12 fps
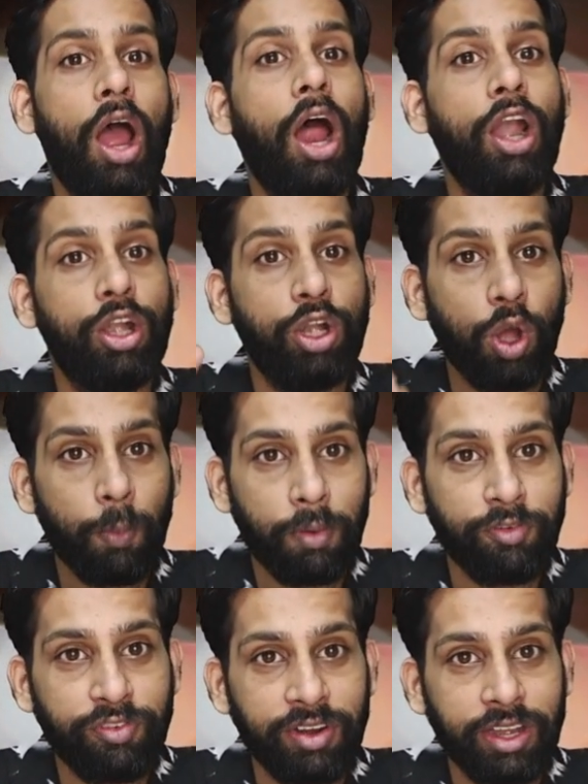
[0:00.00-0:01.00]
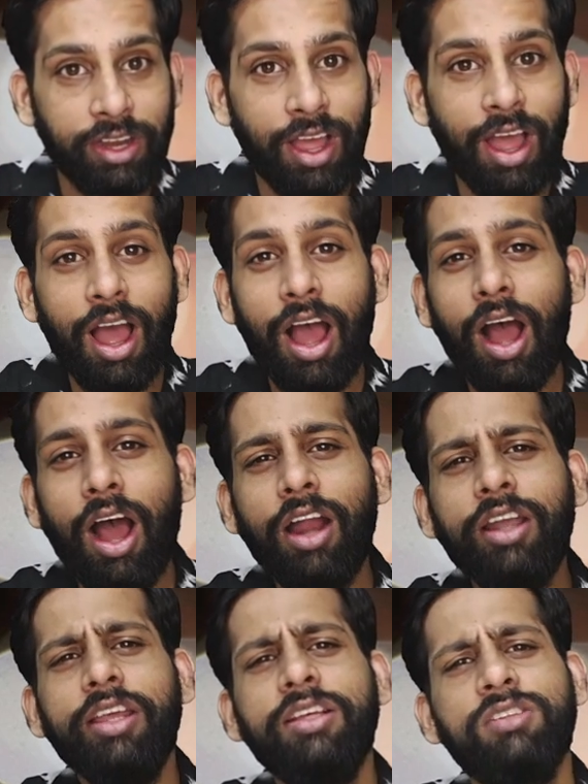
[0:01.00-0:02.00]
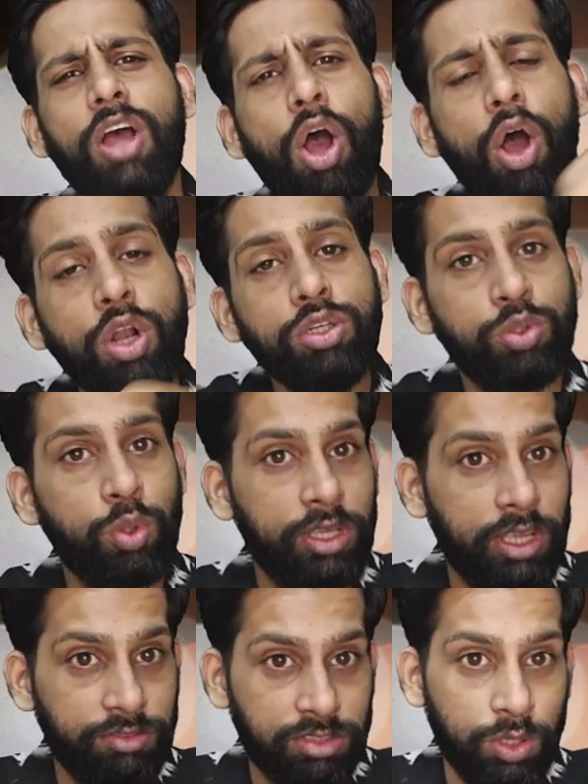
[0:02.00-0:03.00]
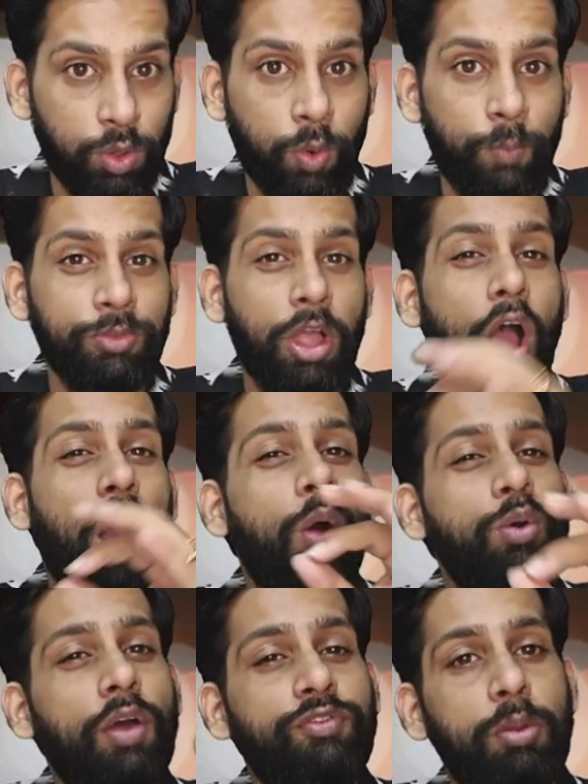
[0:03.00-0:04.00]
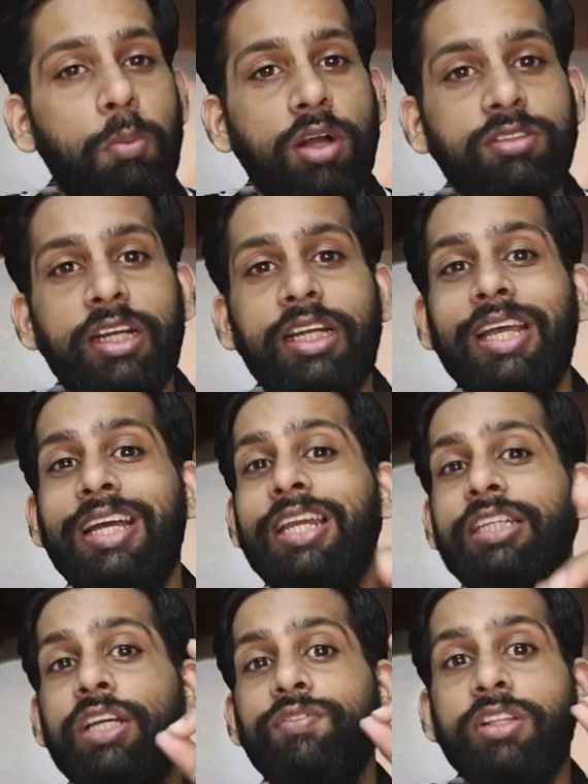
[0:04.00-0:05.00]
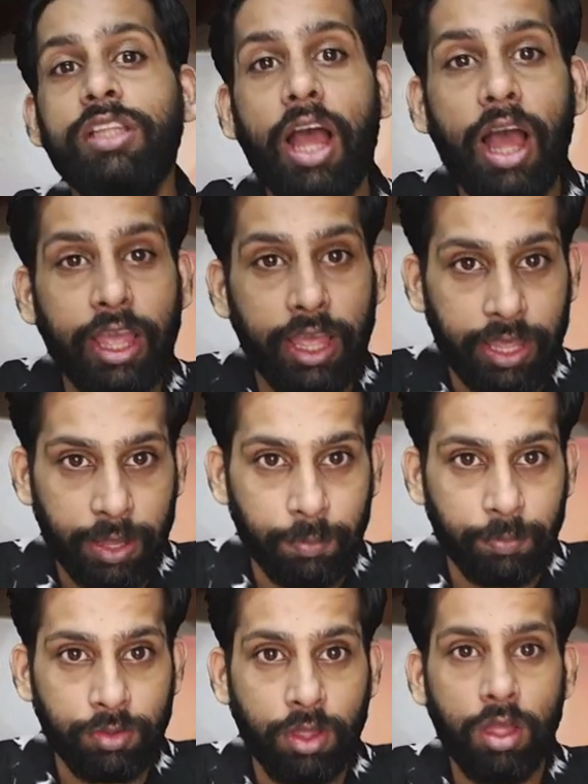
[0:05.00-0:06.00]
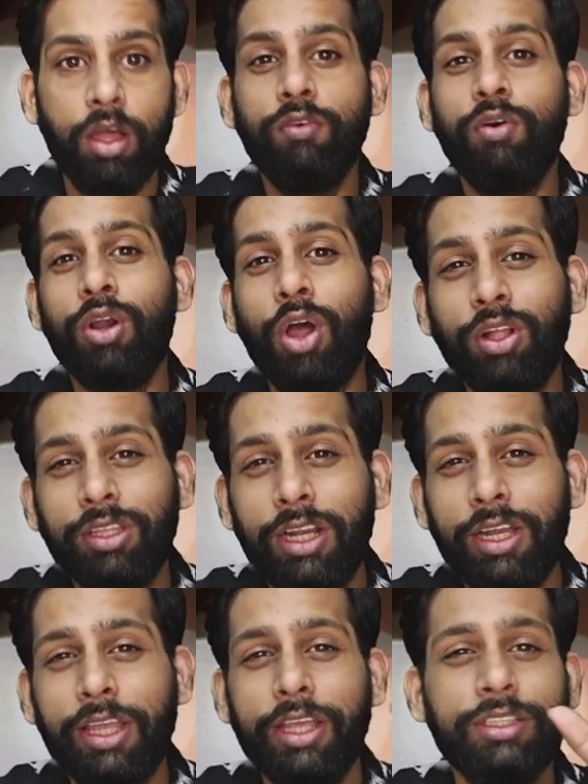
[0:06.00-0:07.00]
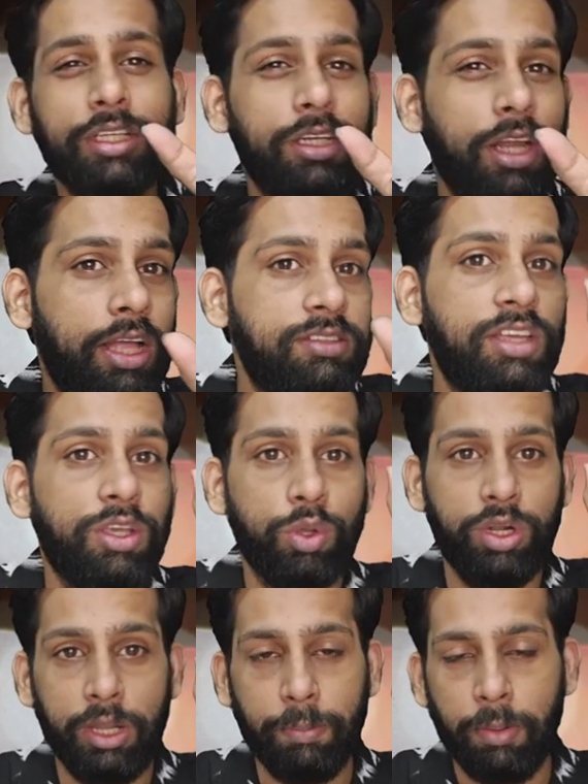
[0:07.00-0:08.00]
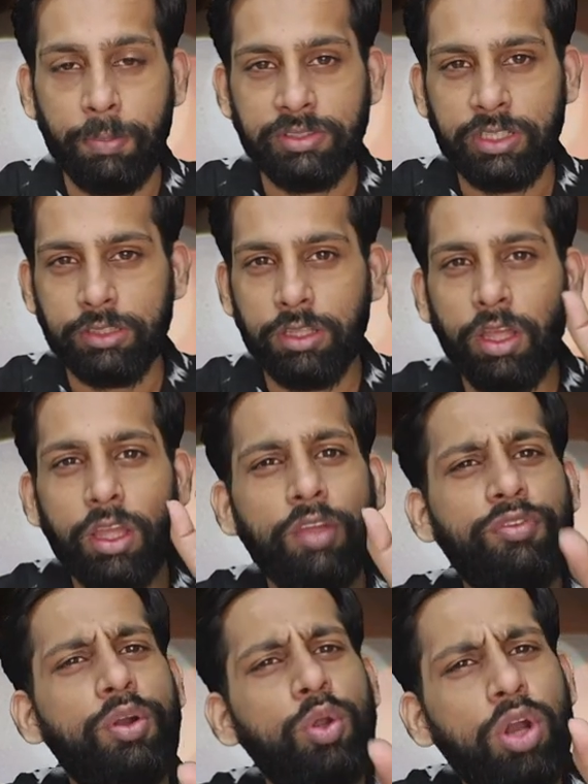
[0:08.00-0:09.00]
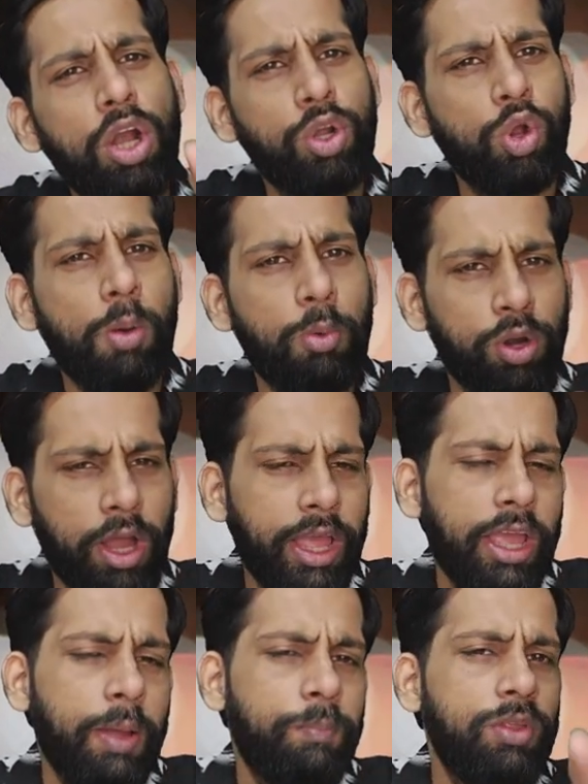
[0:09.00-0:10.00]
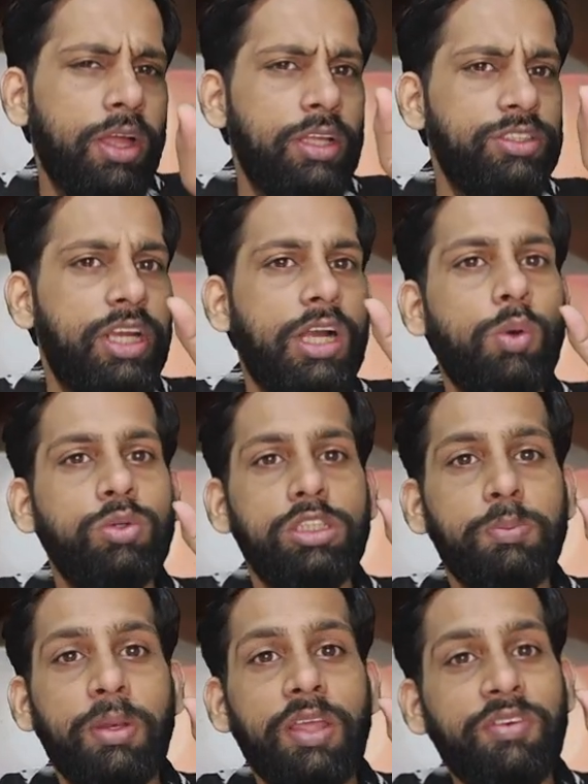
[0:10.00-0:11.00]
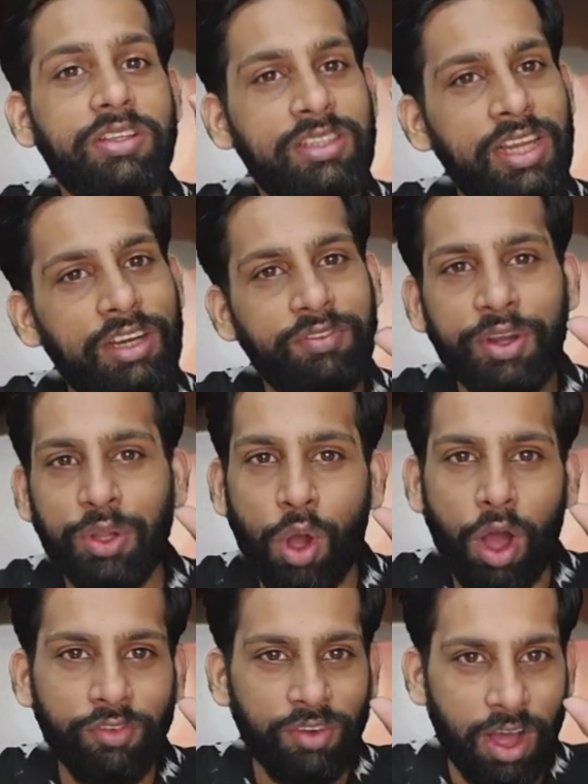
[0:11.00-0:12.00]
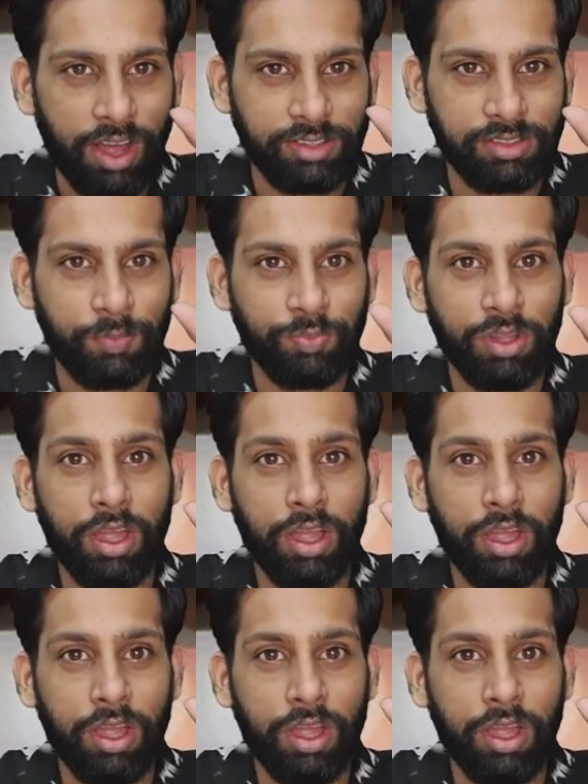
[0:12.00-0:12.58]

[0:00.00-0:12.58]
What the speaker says: On top of it, RDS also gives you out-of-the-box integration with IAM for authentication and security purposes. If you do not know about IAM, check out this previous link video of ours.